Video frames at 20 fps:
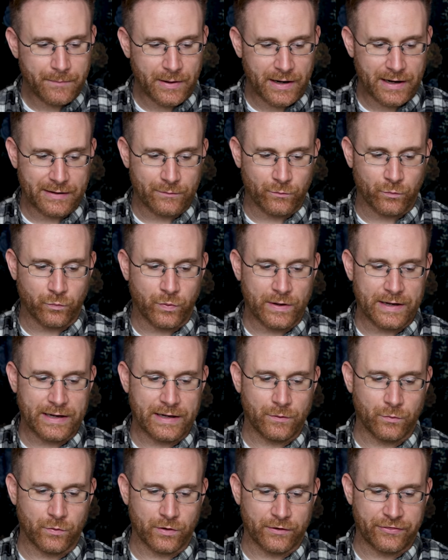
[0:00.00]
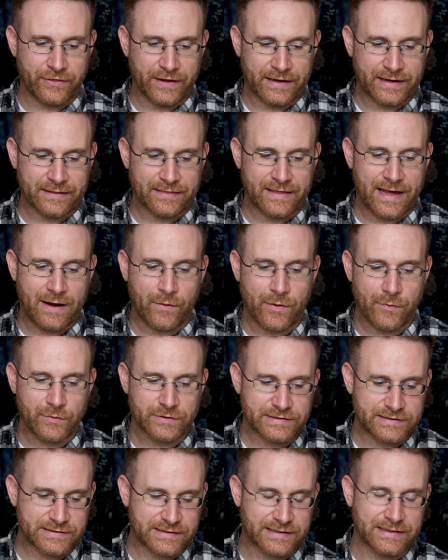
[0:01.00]
But we were thinking that we
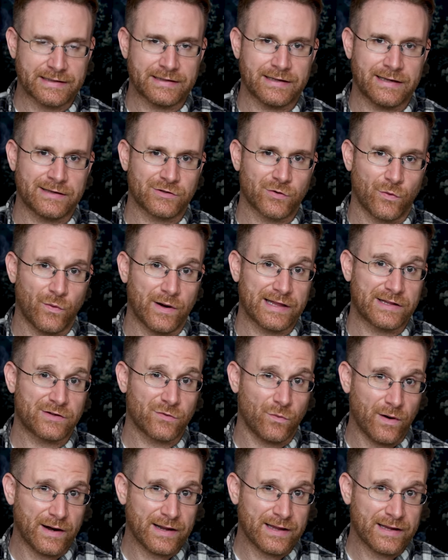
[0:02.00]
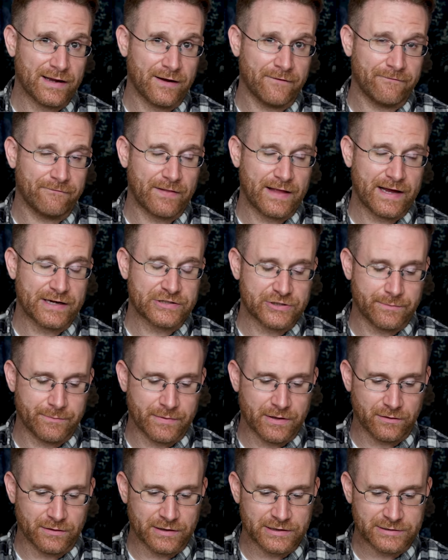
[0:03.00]
would see in 2020 a flagship
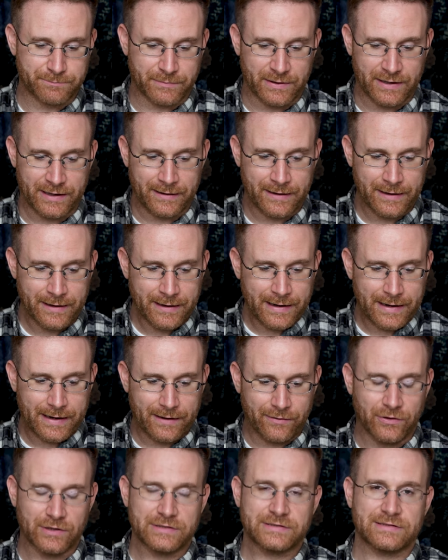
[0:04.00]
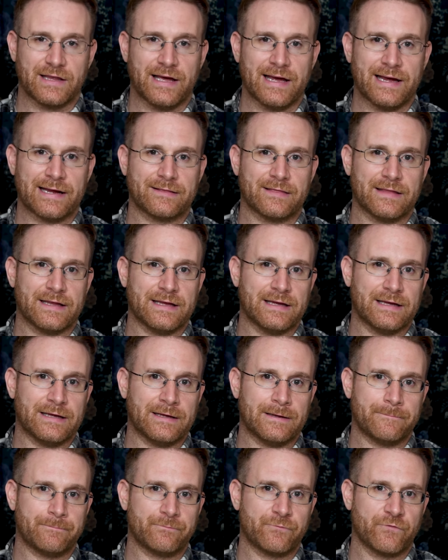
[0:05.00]
mirrorless, but it looks like
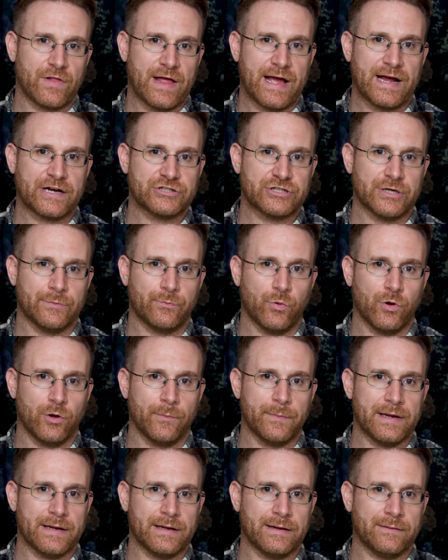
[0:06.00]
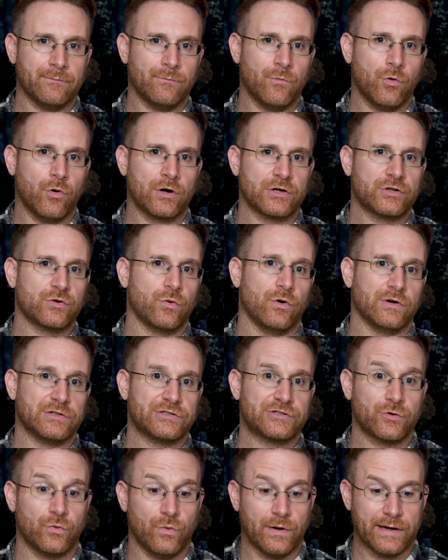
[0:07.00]
the flagship will be more
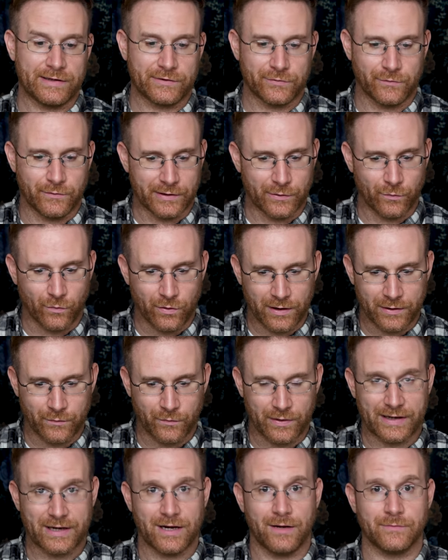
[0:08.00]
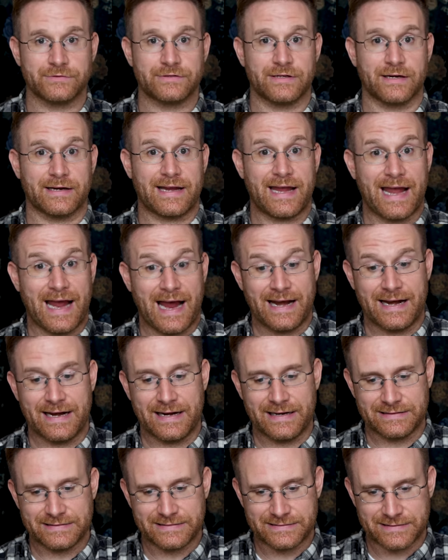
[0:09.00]
towards 2021 when it comes to
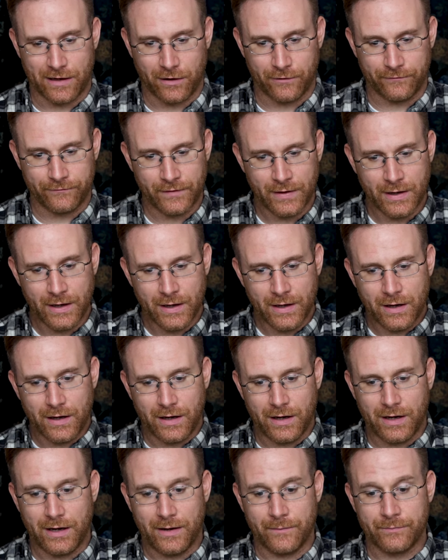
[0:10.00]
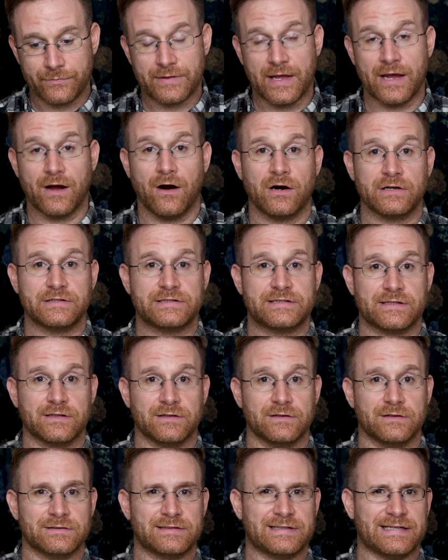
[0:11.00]
Canon itself. They are
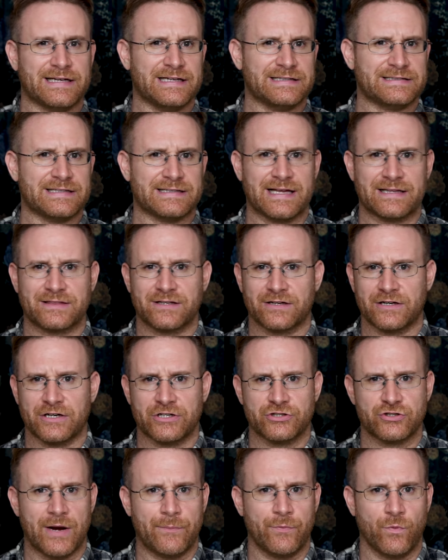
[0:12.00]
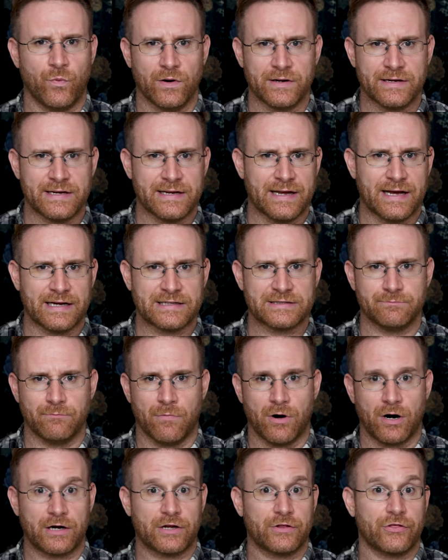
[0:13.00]
still teasing that they're going to drop a 1DX
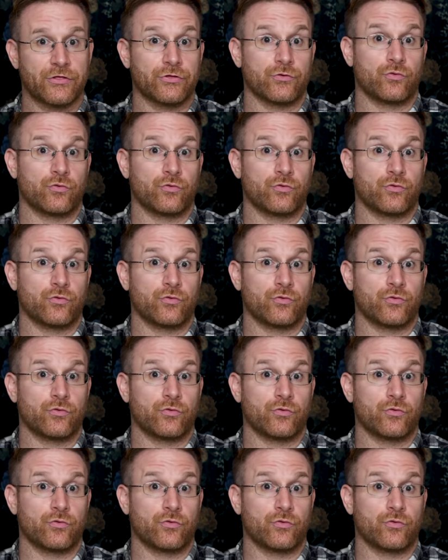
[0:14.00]
Mark